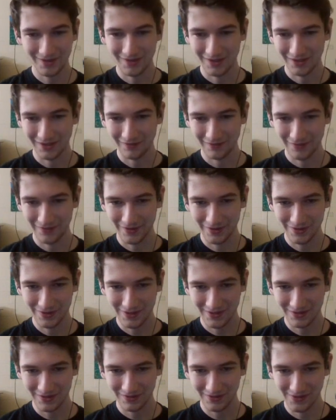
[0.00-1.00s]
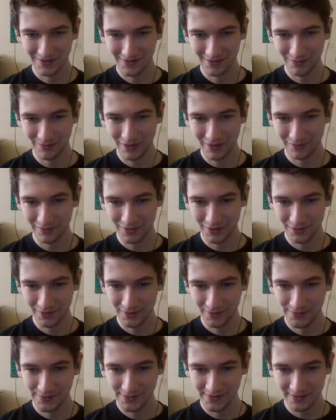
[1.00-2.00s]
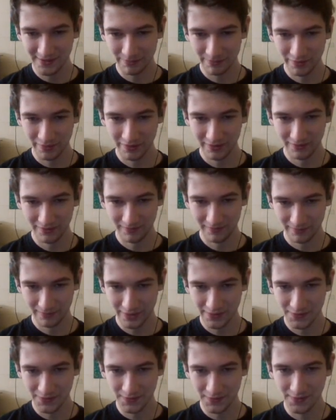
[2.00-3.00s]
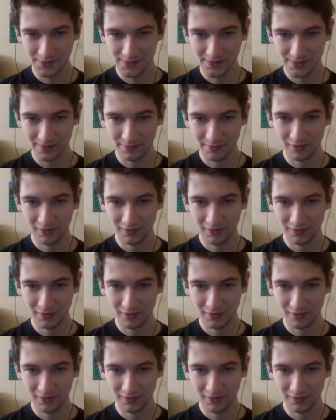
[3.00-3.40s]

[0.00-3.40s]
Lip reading: Alright, first, you see we have 2 separate puzzles.